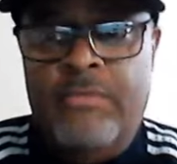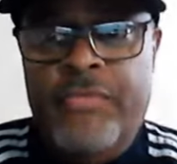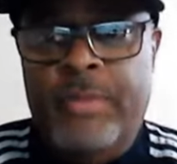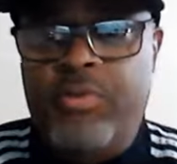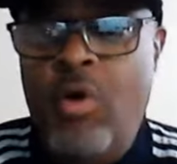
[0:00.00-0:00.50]

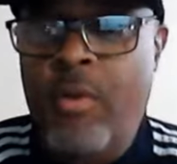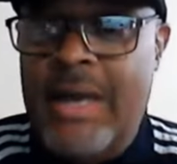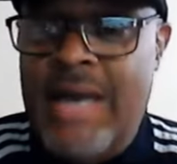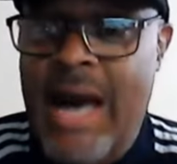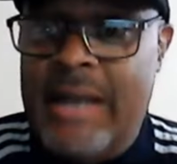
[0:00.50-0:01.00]
The
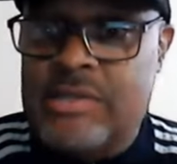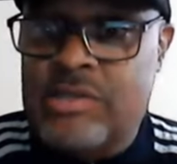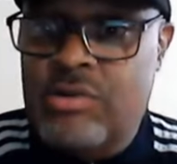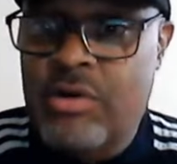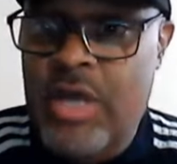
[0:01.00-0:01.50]
probiotics
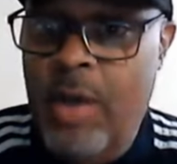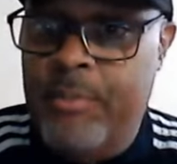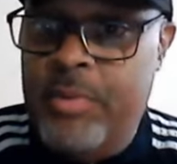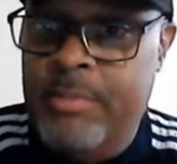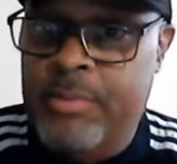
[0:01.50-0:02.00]
is going to
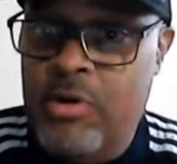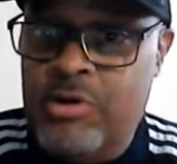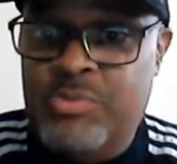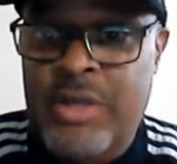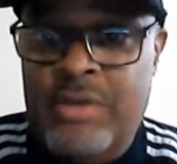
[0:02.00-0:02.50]
help your
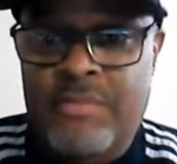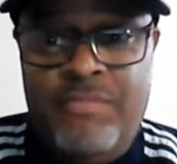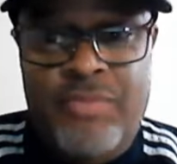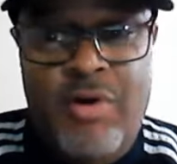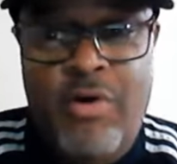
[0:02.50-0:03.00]
birds with
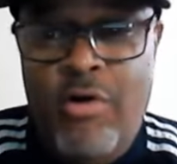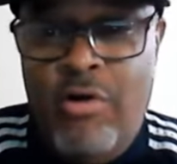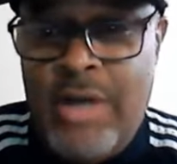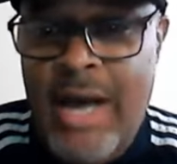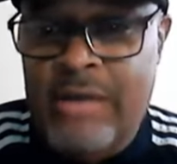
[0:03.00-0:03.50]

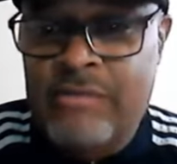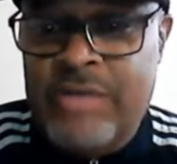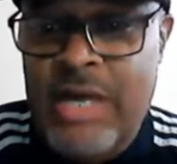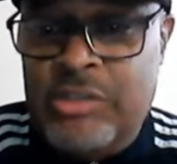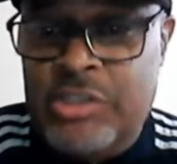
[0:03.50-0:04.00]
all kind of
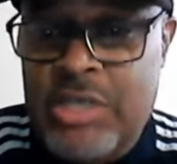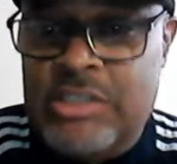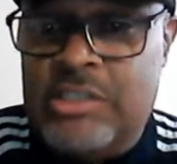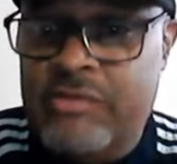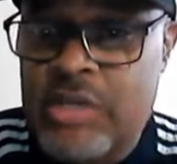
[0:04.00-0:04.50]

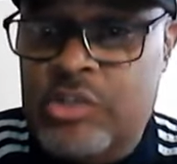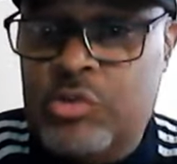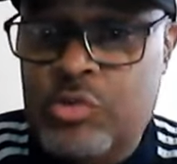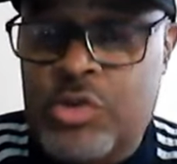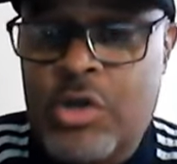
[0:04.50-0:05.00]
digestive
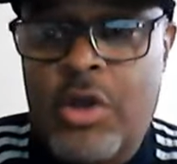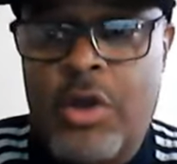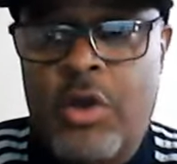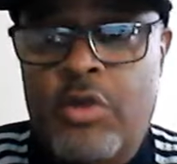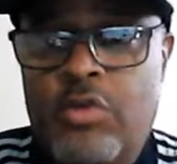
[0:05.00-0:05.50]
issues.
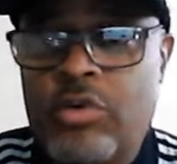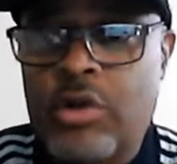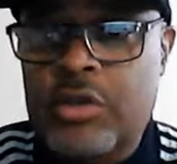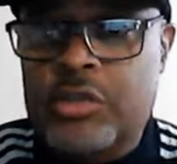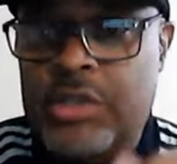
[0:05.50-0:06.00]
You're
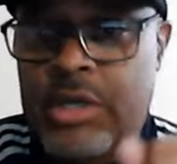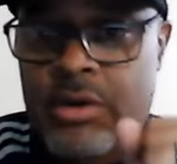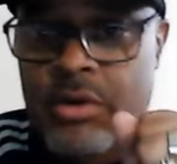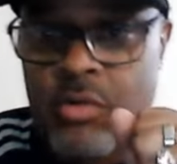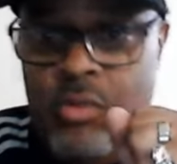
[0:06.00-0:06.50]
going to see
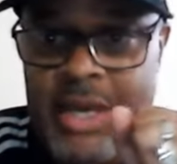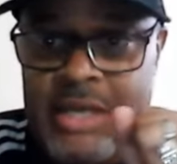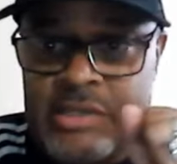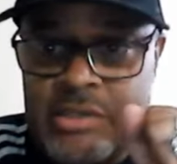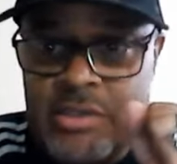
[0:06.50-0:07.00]
your
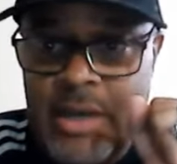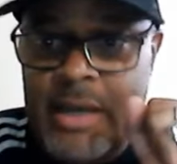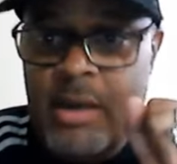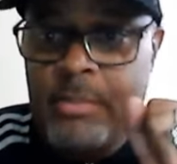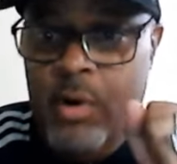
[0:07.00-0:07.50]
waist
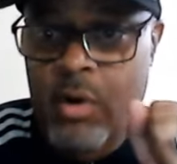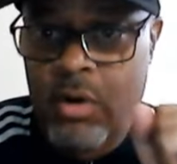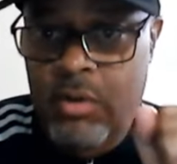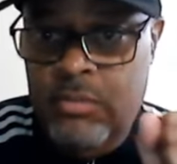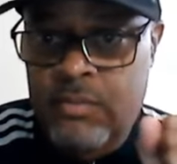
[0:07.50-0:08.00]
like a
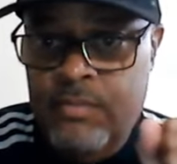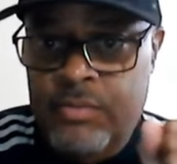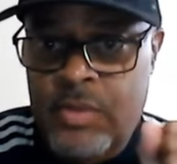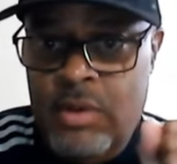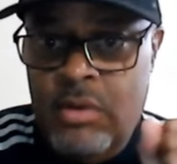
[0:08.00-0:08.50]
ball.
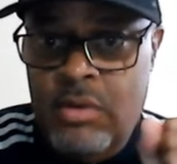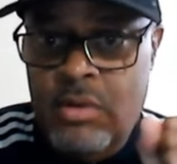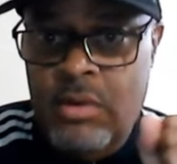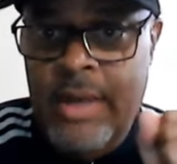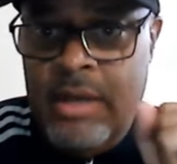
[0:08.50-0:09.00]

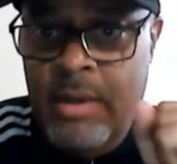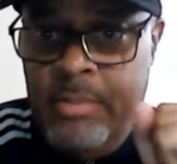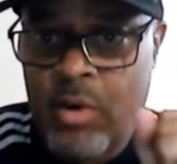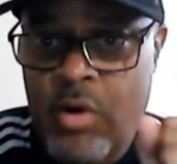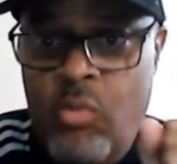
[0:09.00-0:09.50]
Like a
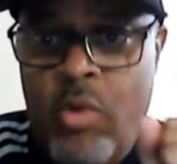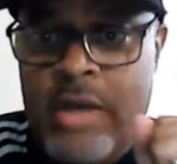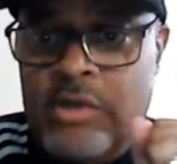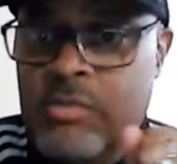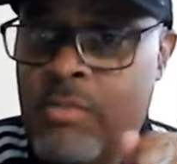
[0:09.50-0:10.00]
ball. Where
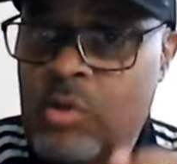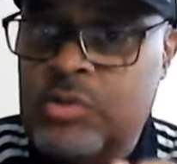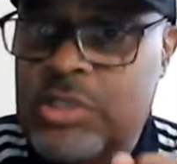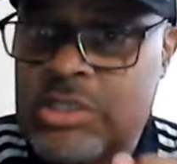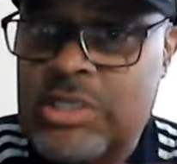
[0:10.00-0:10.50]
does
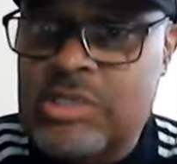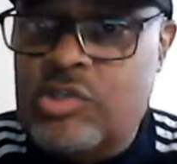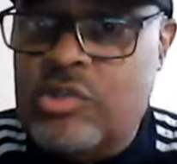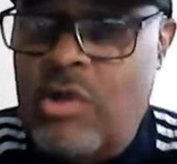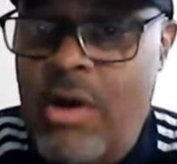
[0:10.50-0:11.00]
most
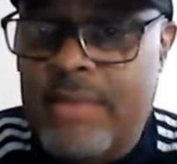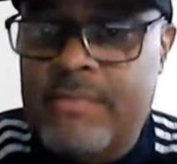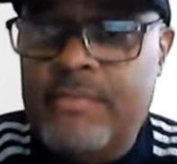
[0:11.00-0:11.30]
diseases start?